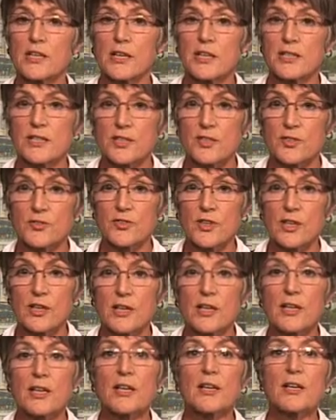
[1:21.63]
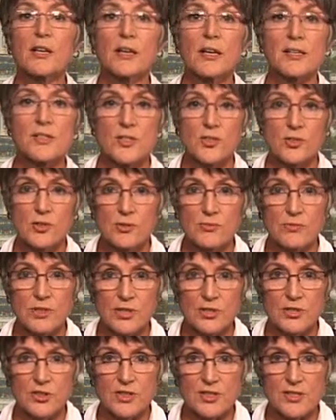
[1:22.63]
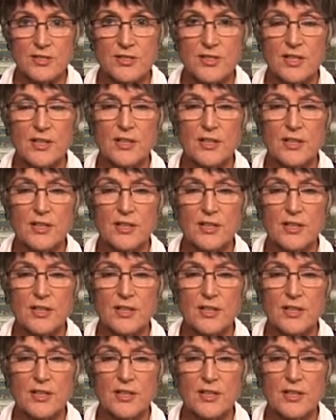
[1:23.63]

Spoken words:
identify as non-religious.